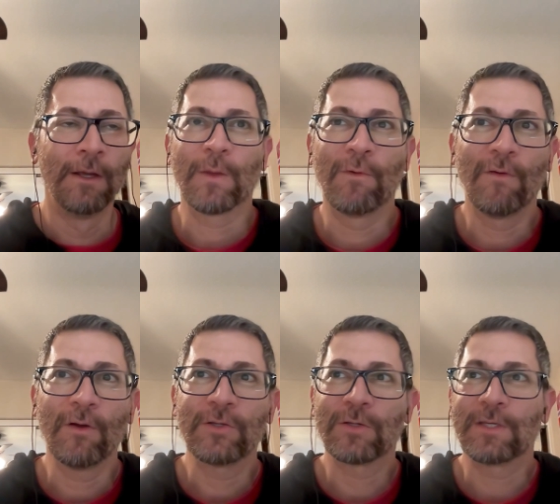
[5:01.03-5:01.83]
We've
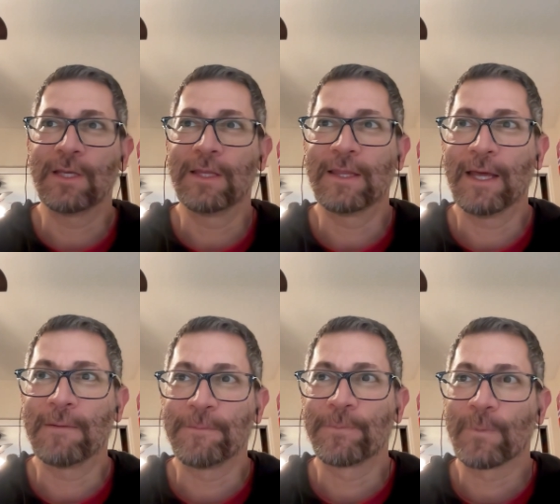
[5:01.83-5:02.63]
also seen
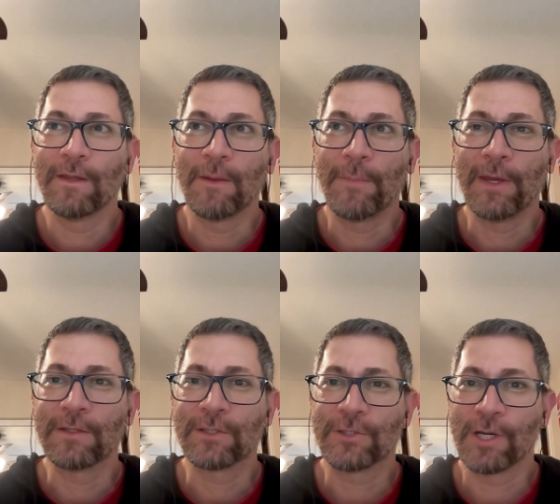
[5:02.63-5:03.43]
that the
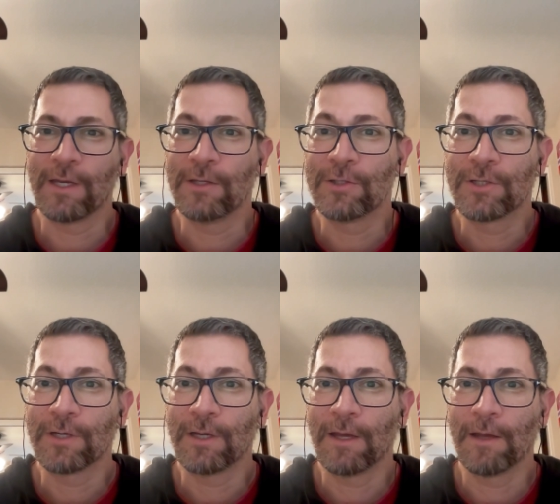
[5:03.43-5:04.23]
pace of change
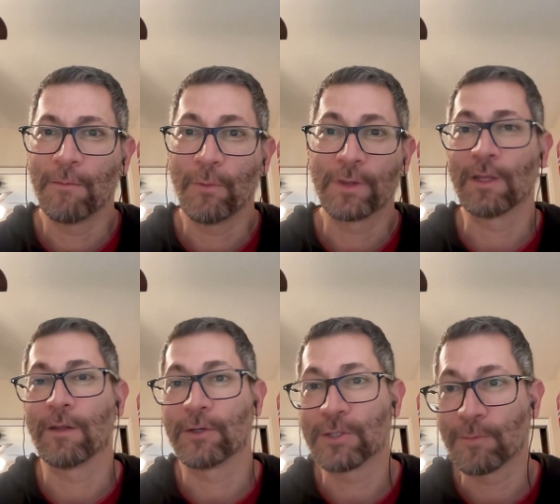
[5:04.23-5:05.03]
with the
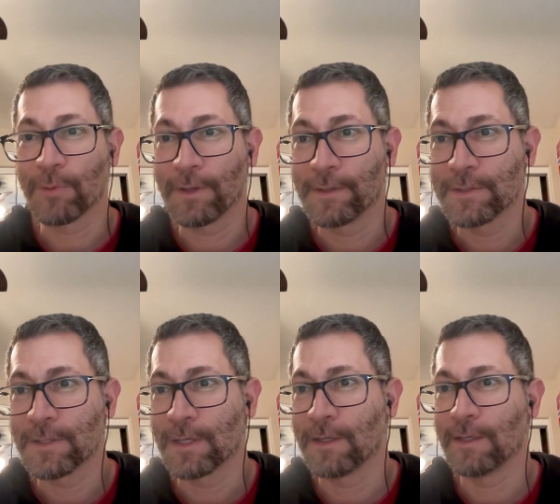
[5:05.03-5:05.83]
larger players,
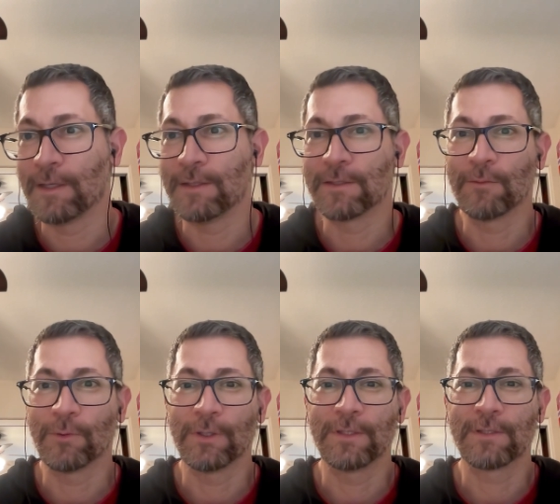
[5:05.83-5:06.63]
they could easily
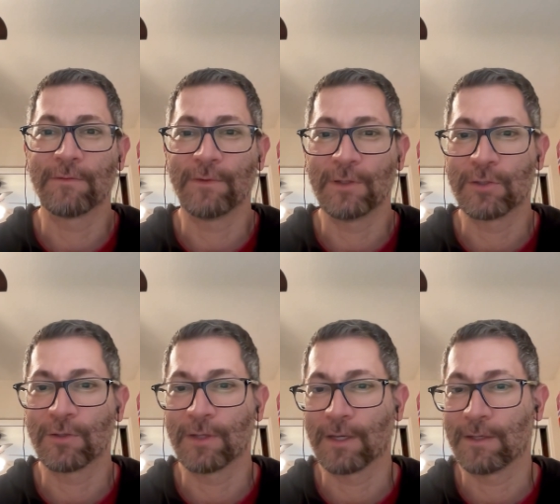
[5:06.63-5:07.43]
release a
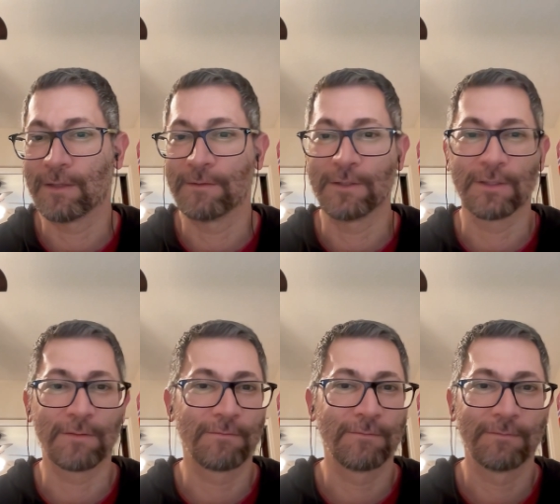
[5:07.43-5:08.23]
feature that could just
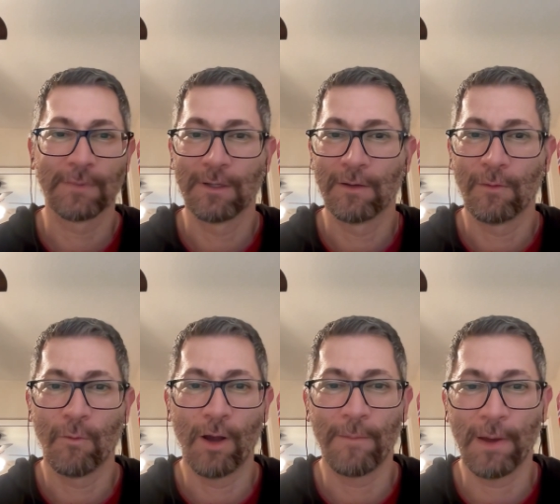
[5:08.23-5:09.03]

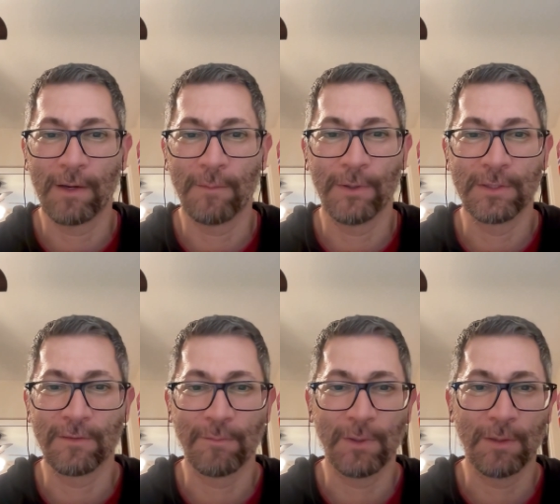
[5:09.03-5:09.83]
wipe out a bunch
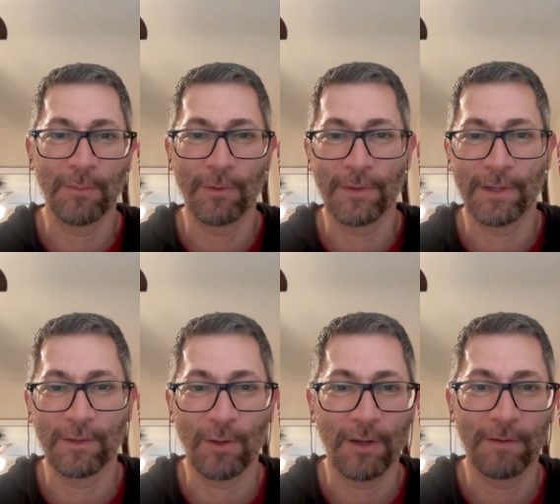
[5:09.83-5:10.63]
of people that
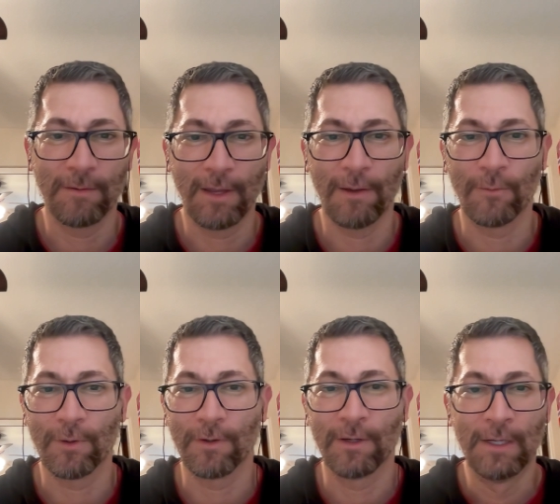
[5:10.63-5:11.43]
thought, hey,
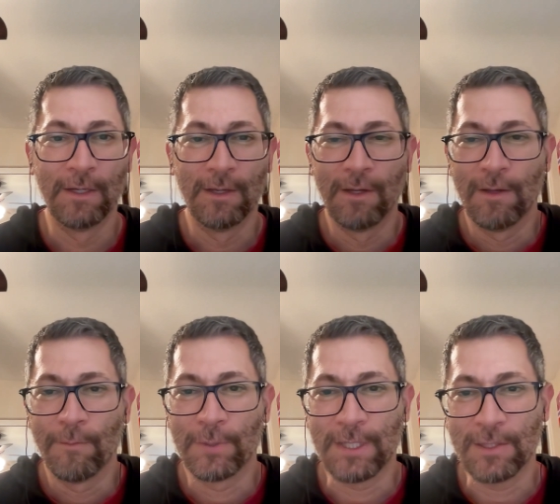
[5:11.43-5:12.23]
we're
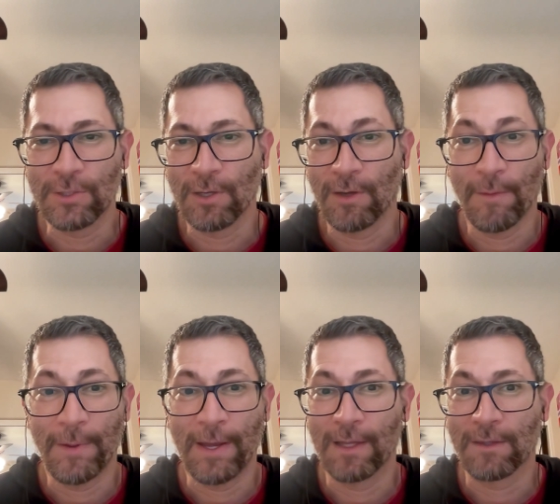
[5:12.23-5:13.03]
potentially on the
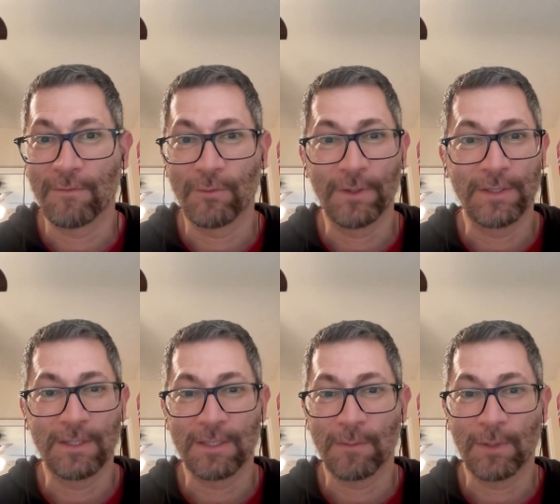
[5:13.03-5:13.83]
path of releasing
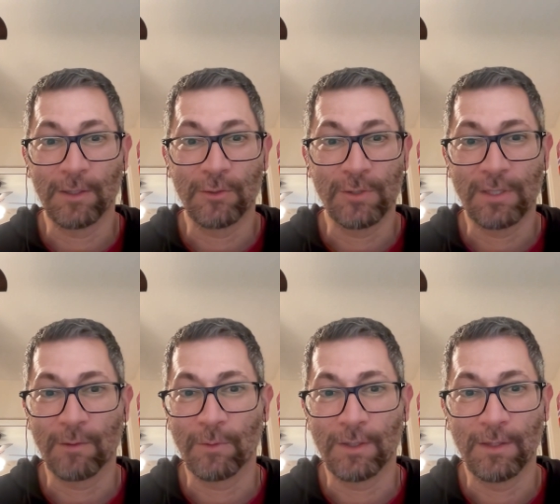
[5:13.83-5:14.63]
something interesting
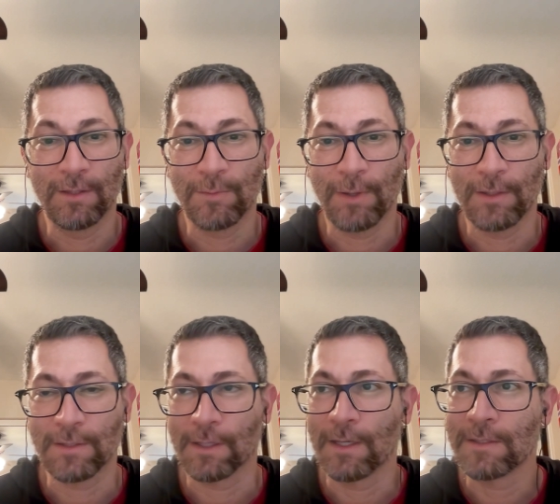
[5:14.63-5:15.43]
within the space.
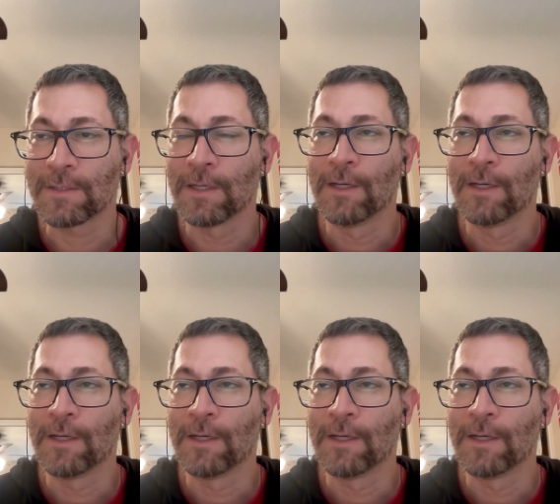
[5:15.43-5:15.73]
I guess,